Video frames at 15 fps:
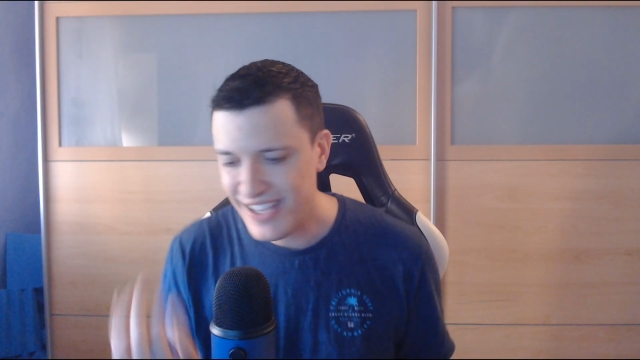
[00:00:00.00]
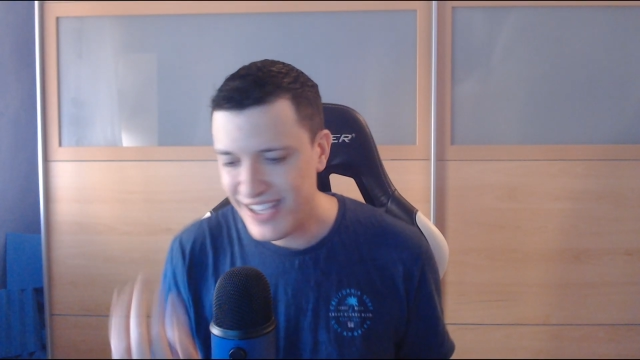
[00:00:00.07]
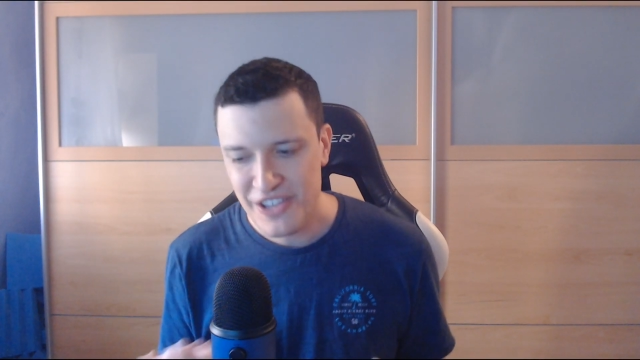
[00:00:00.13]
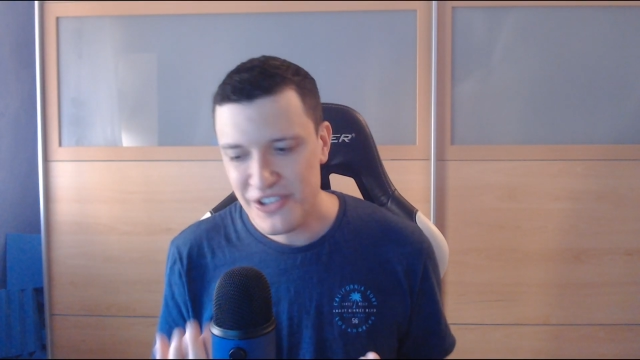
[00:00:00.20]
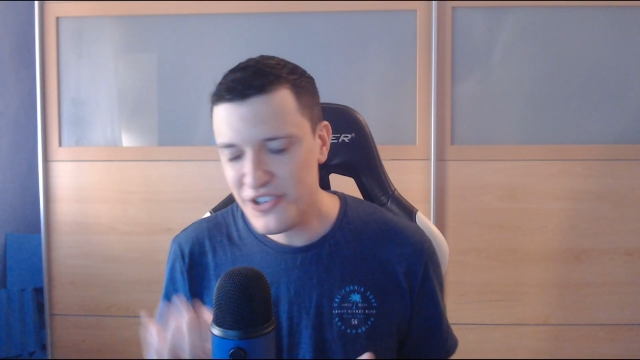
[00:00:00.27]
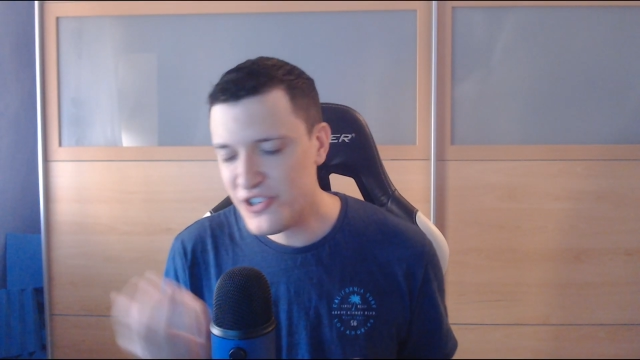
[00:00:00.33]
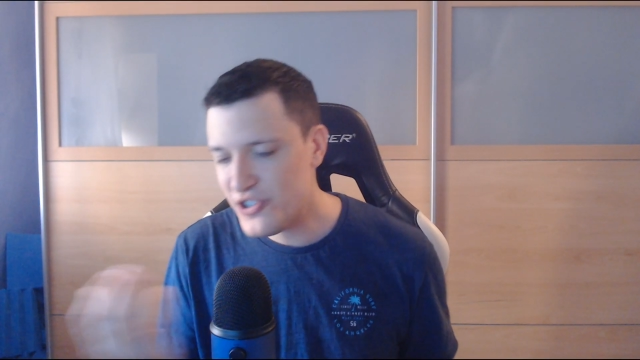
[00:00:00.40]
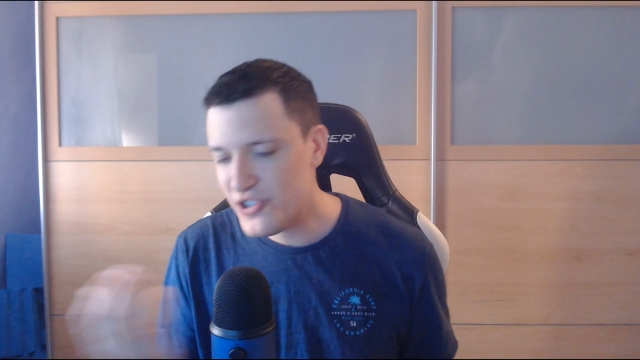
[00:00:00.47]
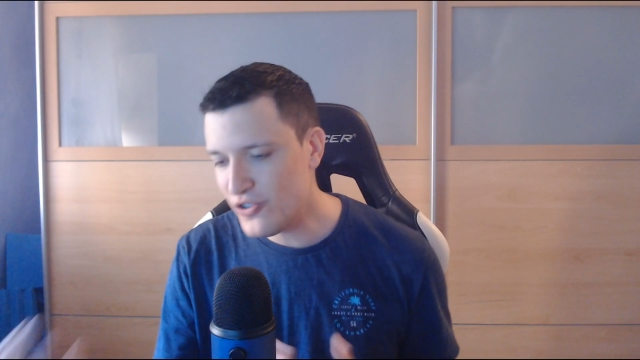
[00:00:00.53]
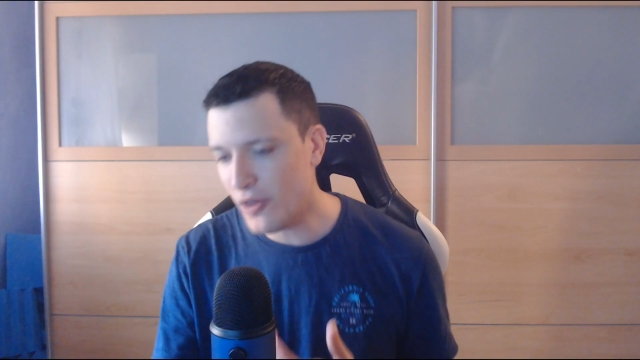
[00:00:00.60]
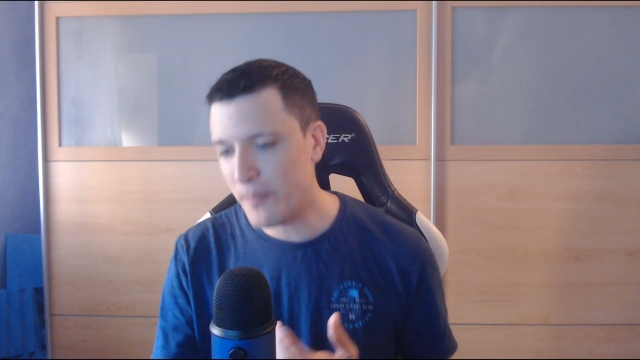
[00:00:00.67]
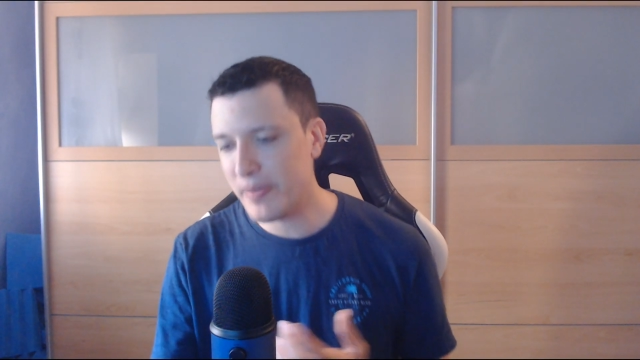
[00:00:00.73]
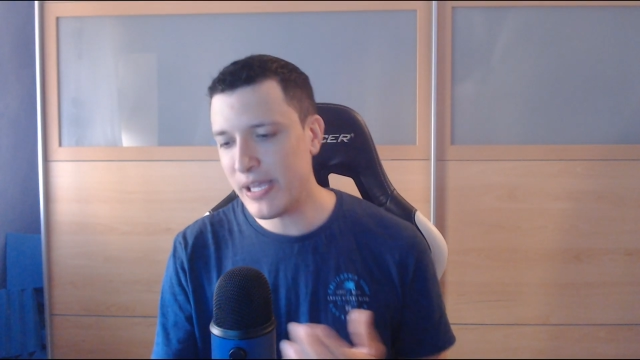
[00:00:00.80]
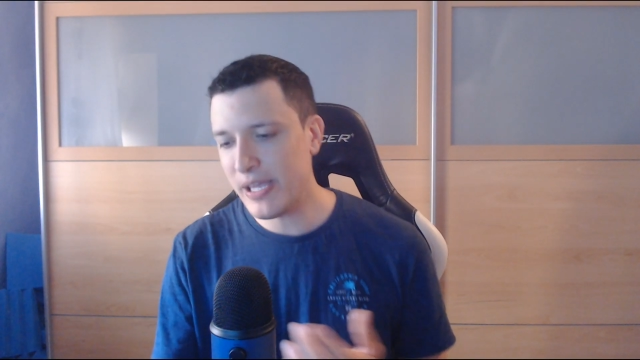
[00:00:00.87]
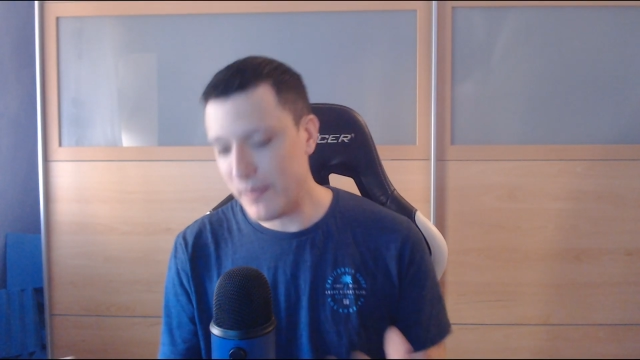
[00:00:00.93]
you should not
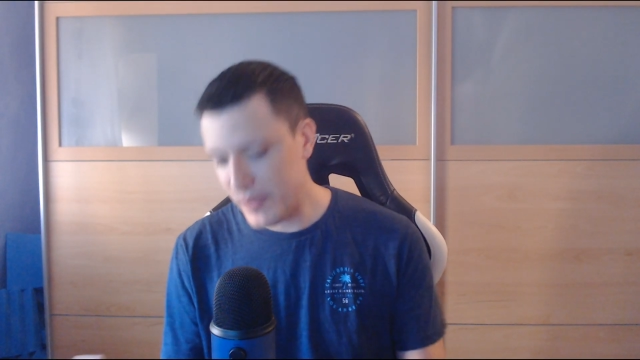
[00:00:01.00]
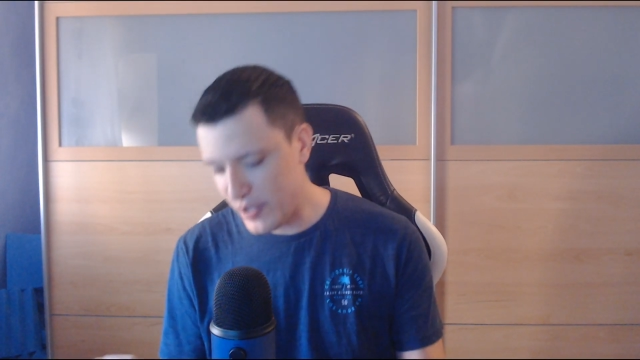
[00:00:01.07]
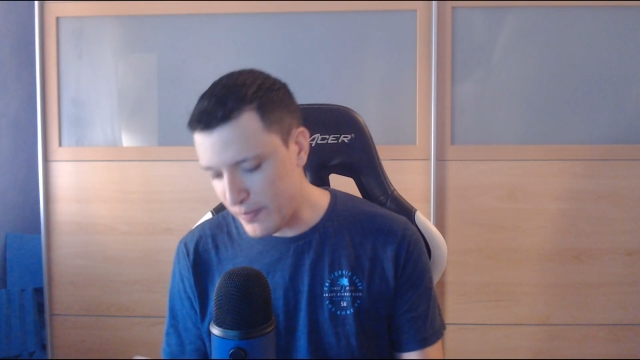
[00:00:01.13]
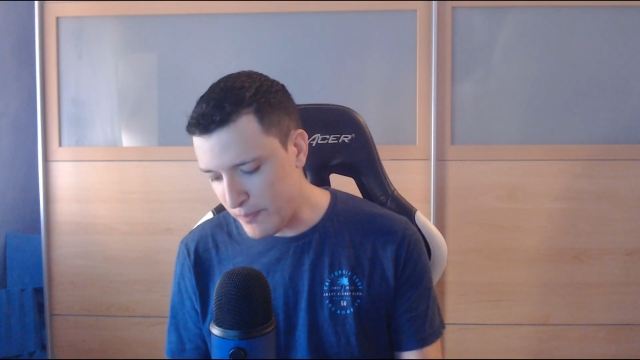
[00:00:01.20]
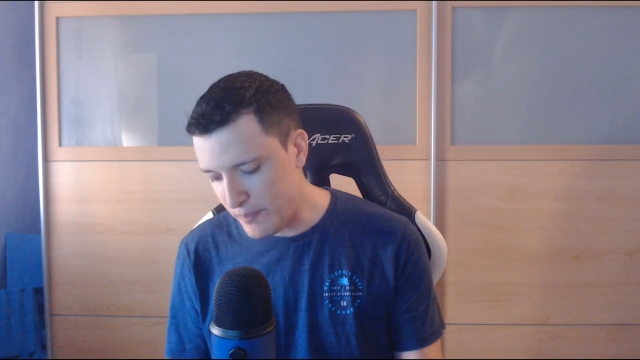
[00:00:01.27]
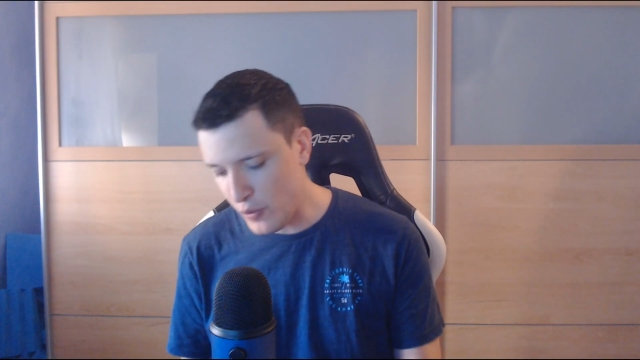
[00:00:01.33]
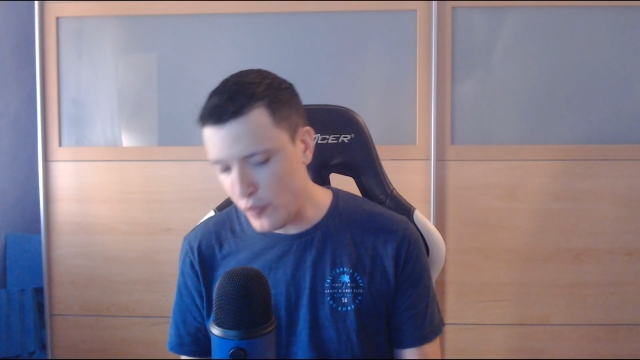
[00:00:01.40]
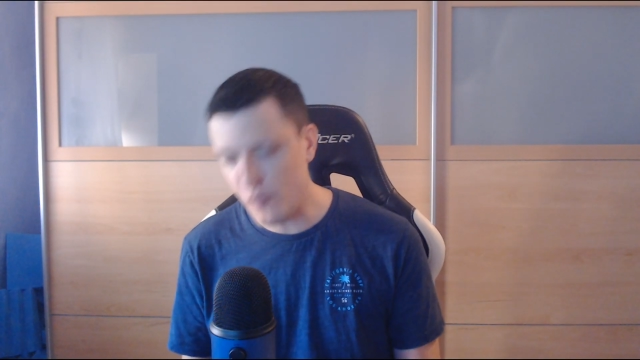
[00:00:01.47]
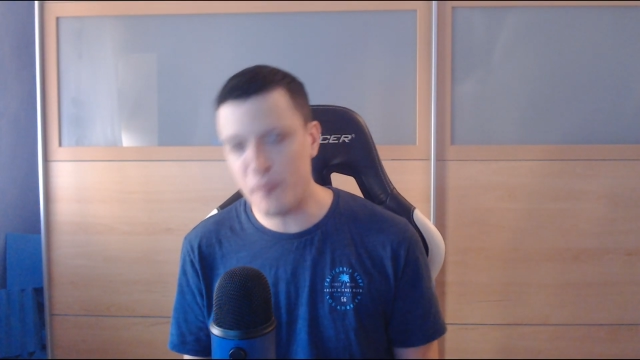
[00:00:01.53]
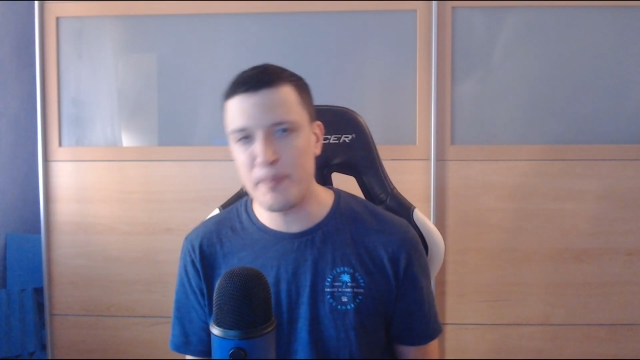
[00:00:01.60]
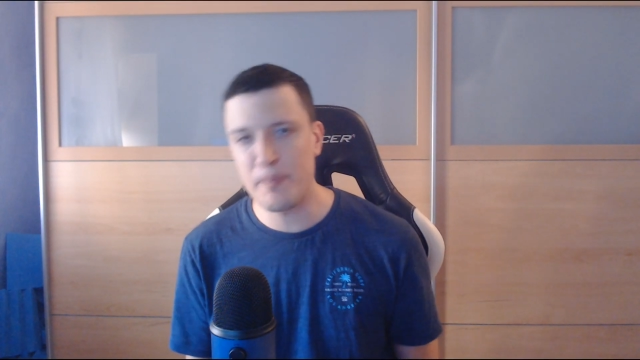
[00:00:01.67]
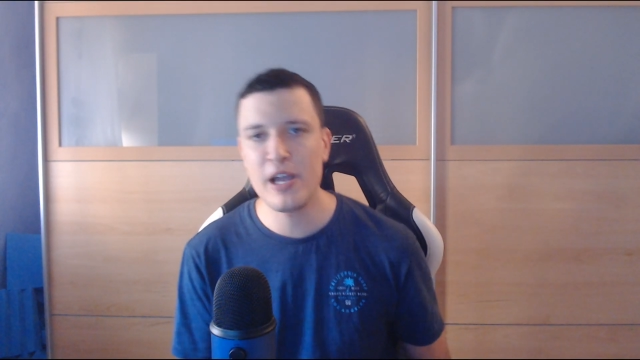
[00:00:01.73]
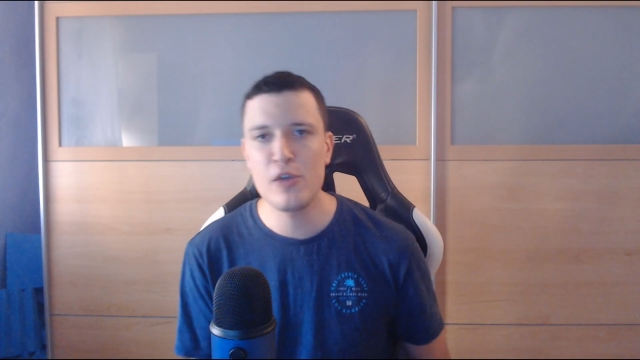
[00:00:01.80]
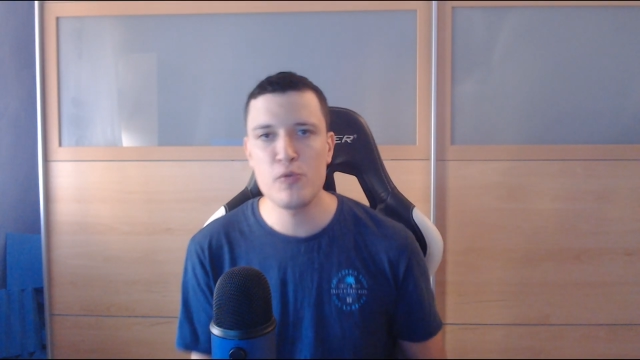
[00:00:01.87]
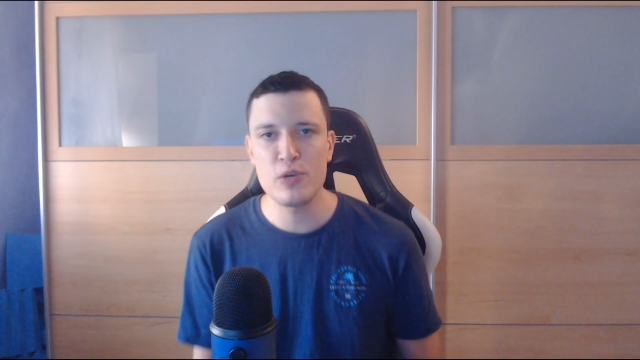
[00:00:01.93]
be able to move
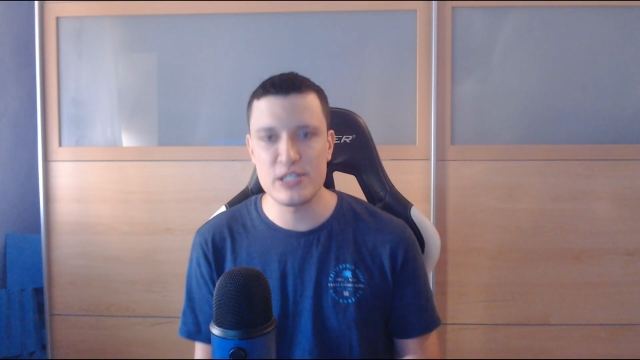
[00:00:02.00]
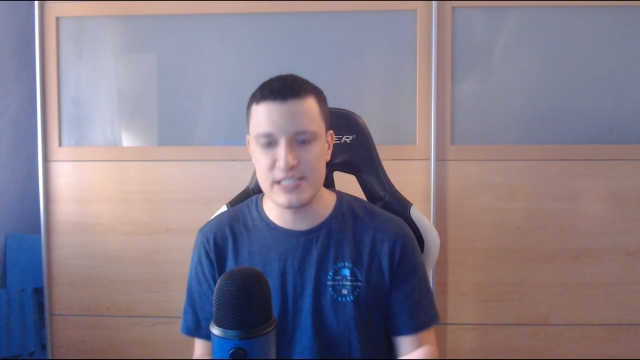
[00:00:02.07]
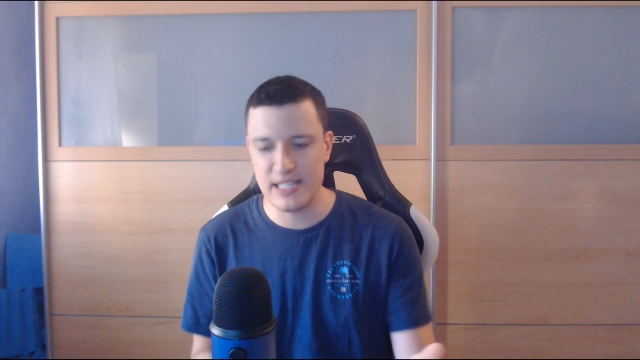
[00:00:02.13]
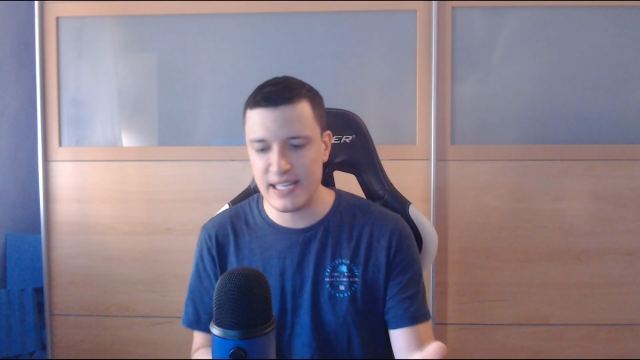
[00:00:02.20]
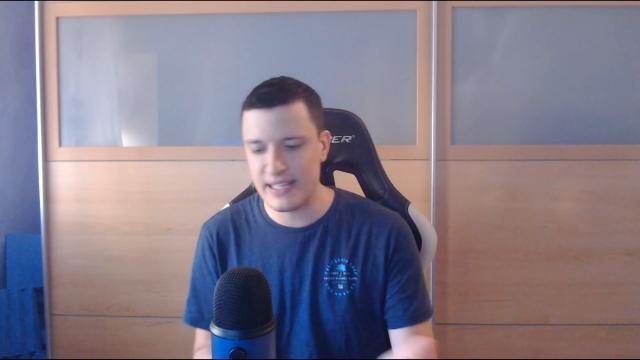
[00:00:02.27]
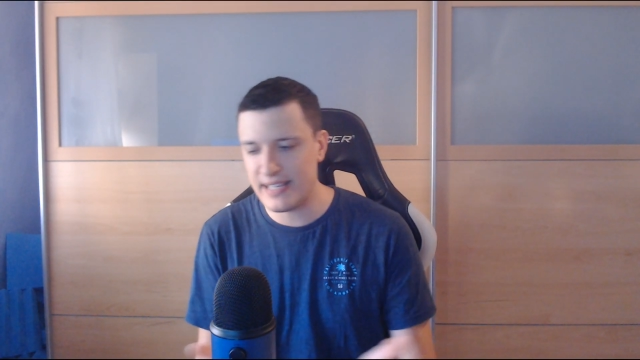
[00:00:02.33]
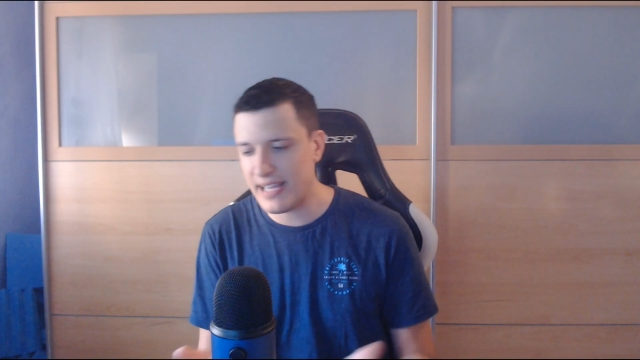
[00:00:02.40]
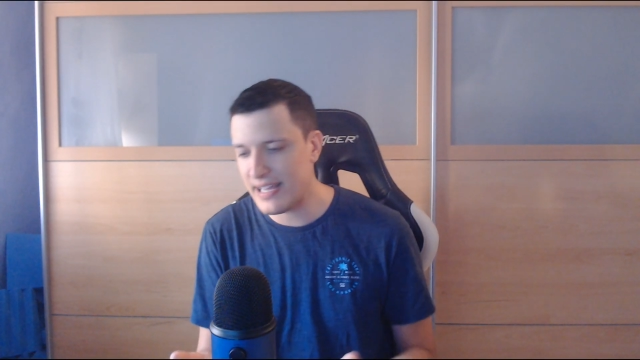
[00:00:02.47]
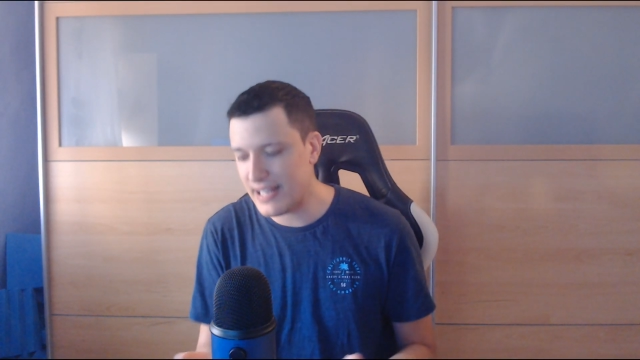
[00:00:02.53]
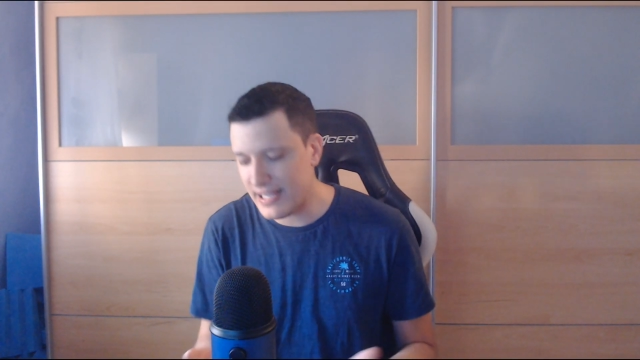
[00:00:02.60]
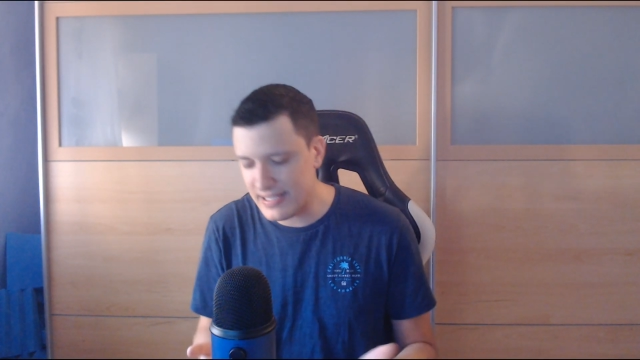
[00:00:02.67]
backwards like that. Like,